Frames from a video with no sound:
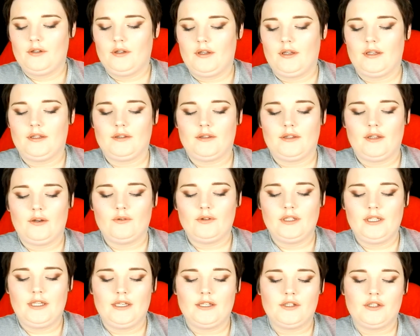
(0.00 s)
The
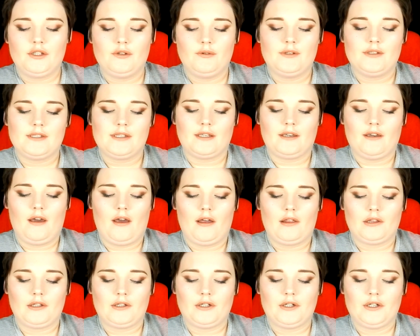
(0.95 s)
only issue is the
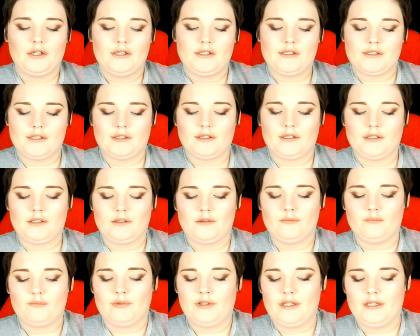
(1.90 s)
color is a little
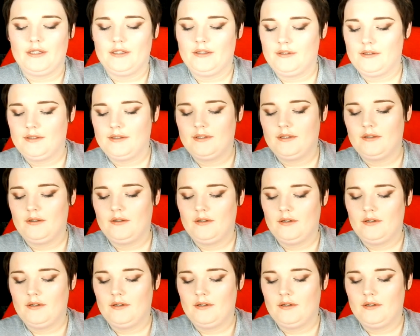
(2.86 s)
bit